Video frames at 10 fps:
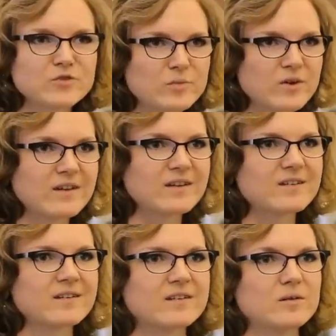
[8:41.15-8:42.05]
contributing
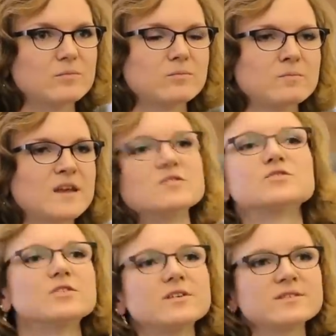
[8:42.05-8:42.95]
it, um, making
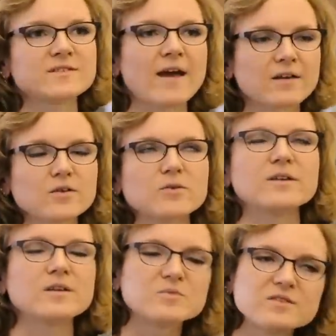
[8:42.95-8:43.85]
sure that it's
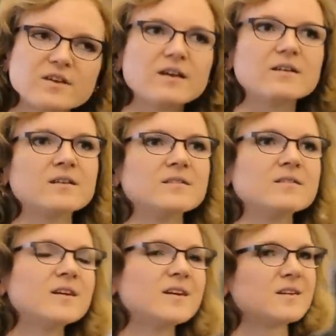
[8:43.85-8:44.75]
accurate and up to date
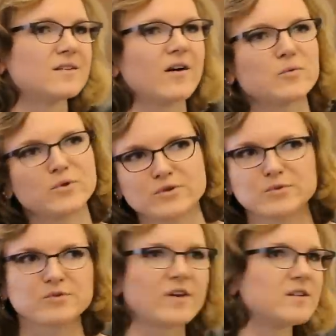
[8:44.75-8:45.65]
and not
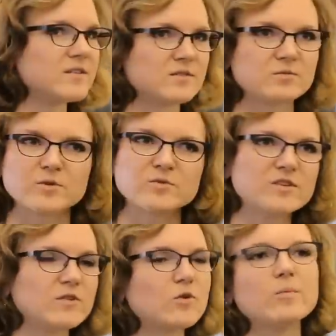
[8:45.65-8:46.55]
riddled with vandalism from
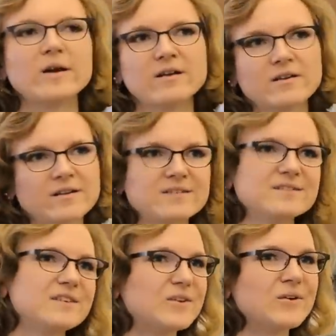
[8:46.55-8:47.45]
Stephen Colbert.
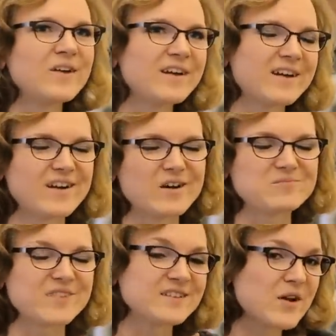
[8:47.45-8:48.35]
And, you know,
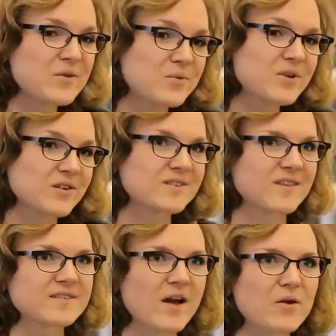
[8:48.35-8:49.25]
um, that's how it works.
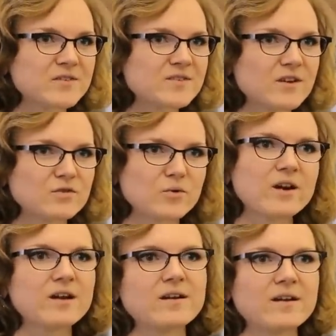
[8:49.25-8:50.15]
That's how it stays
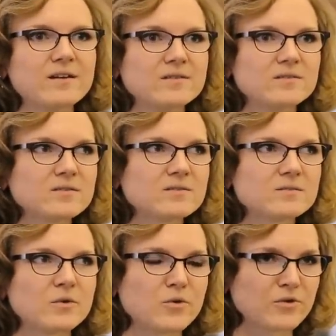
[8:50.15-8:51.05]
great. And
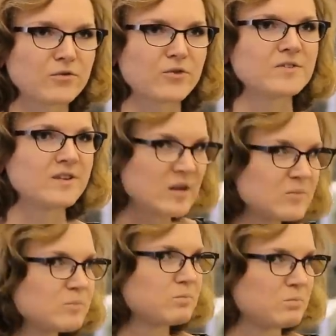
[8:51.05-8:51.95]
in order for it to
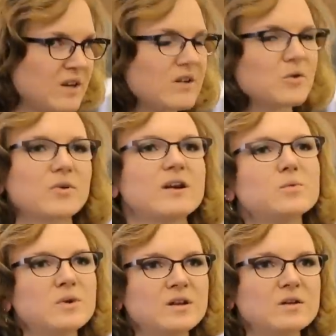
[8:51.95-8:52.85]
keep being great, we